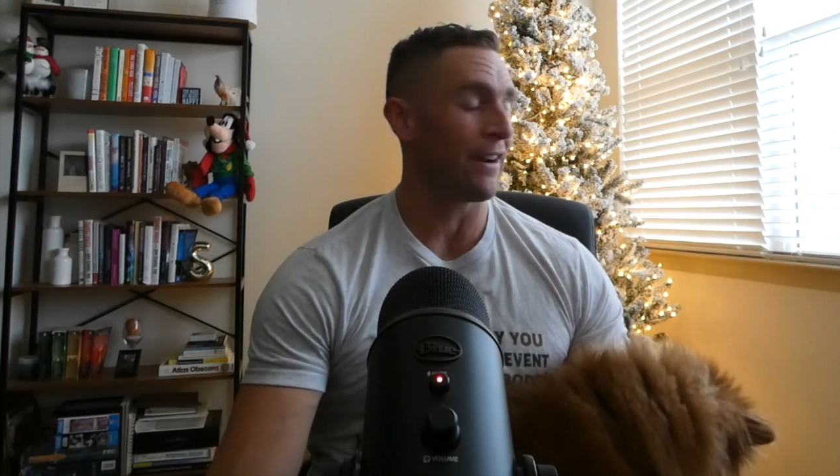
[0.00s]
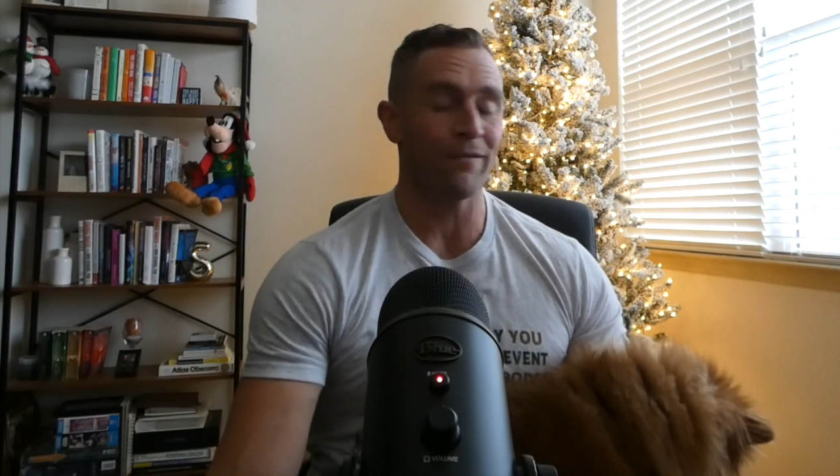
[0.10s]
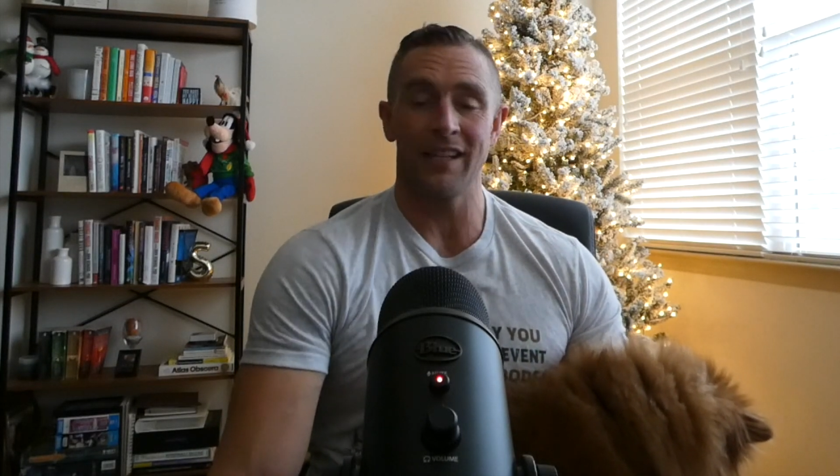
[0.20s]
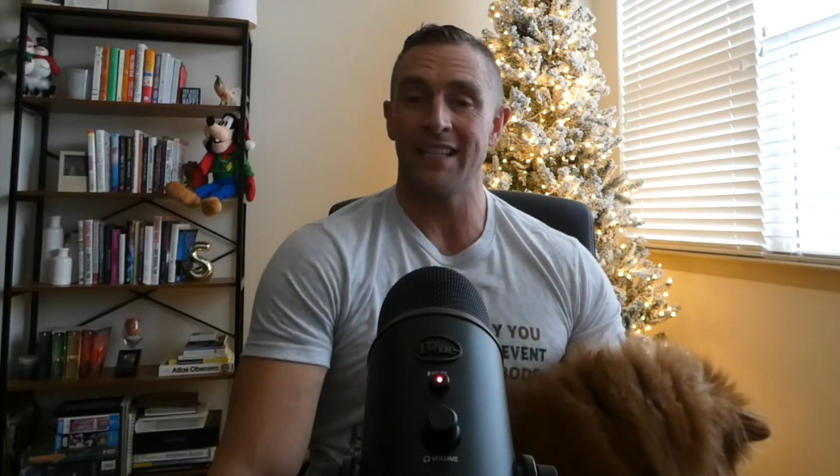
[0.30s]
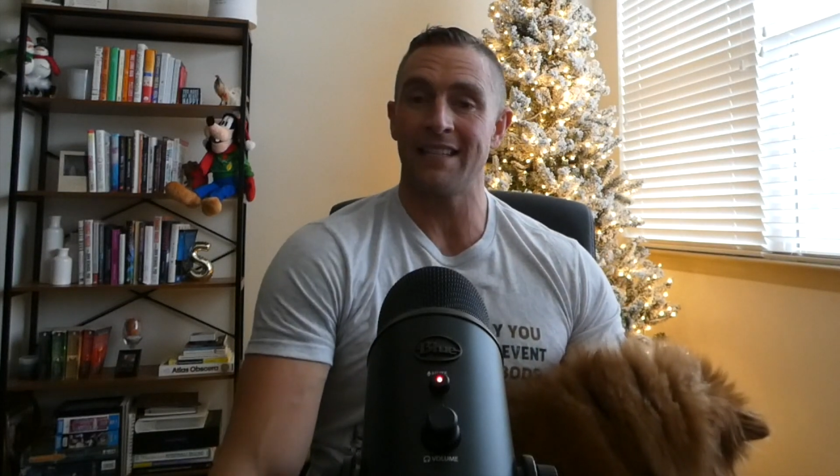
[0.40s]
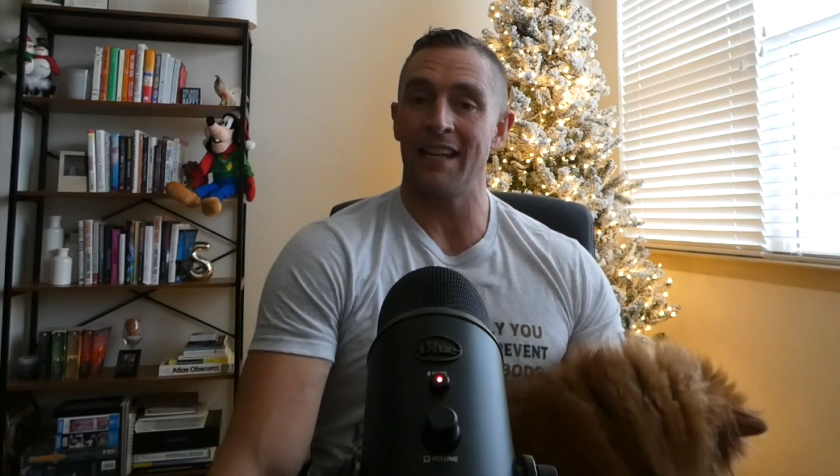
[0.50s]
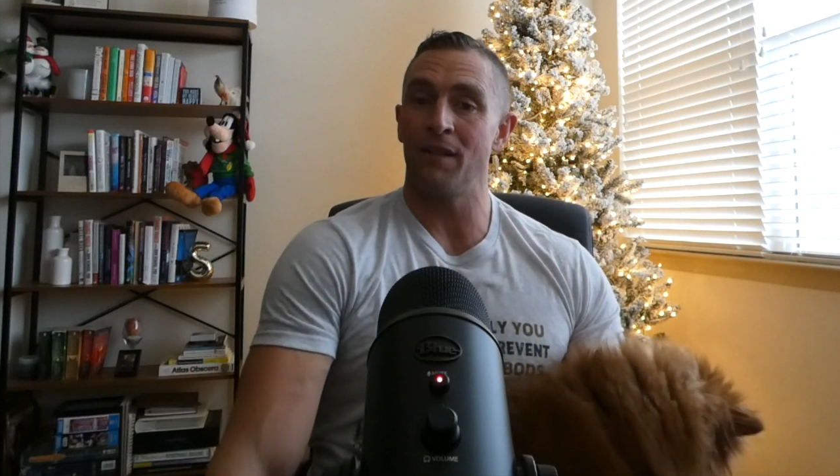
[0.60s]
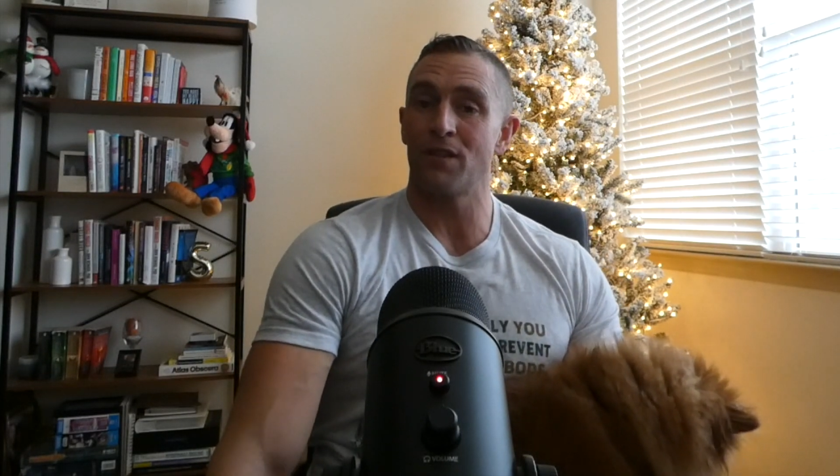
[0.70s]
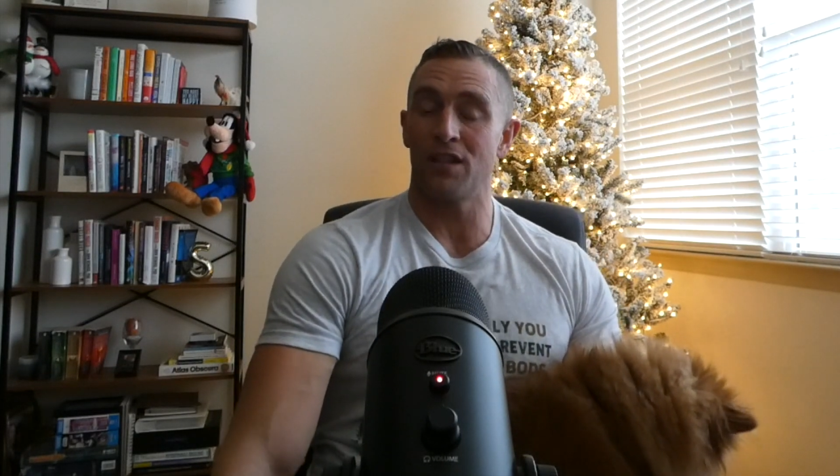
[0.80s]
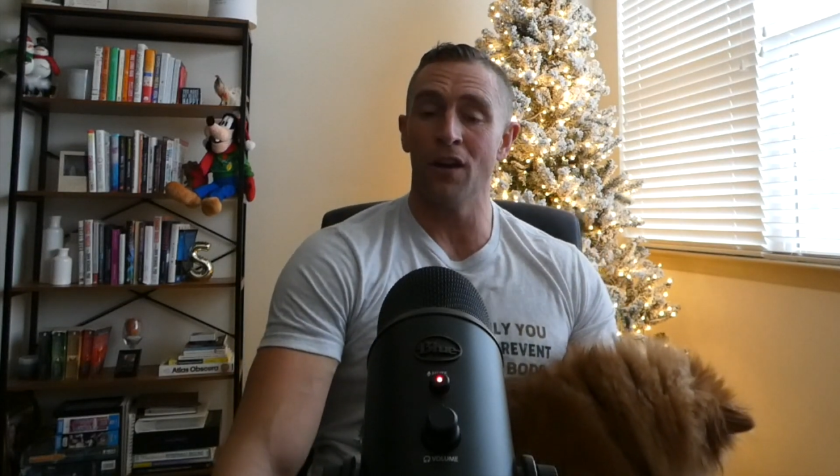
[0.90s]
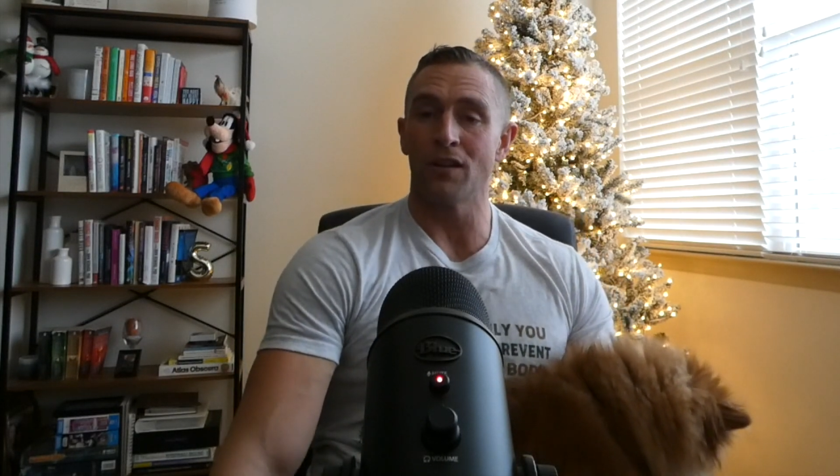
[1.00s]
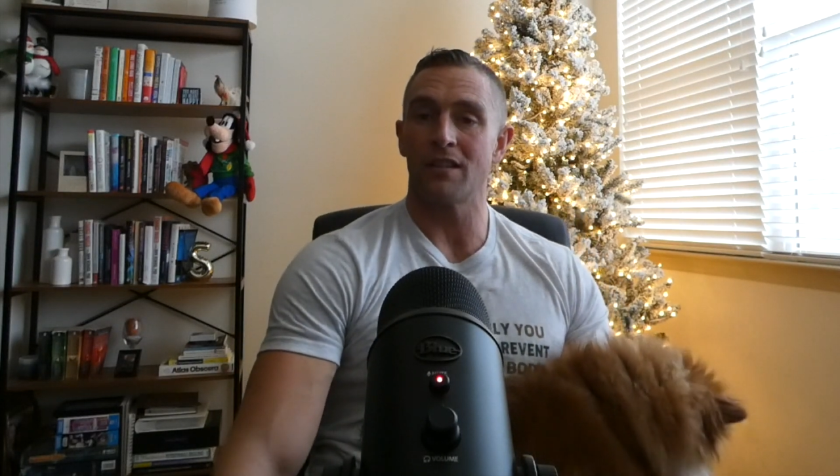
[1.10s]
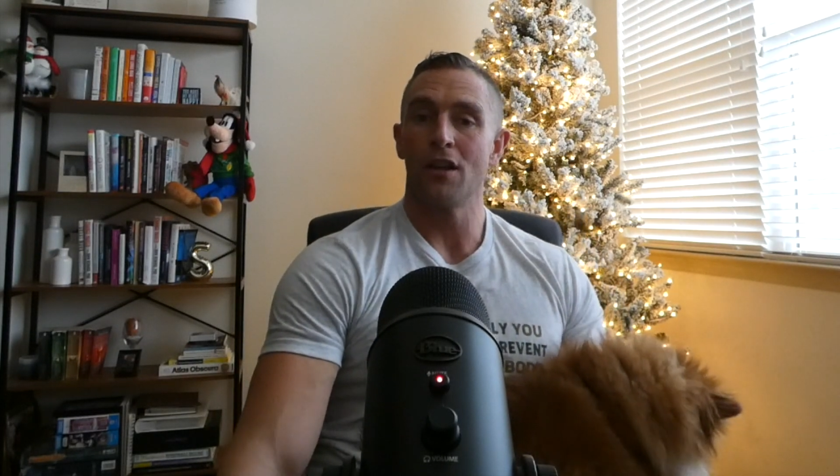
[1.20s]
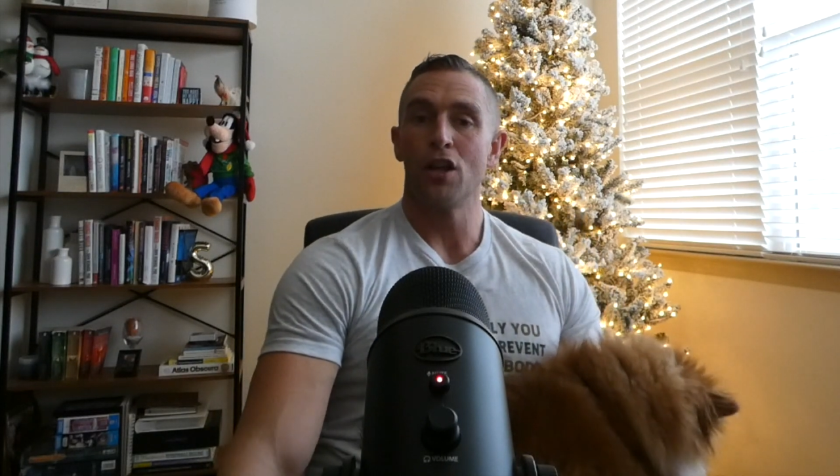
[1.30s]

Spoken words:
I don't really see any results.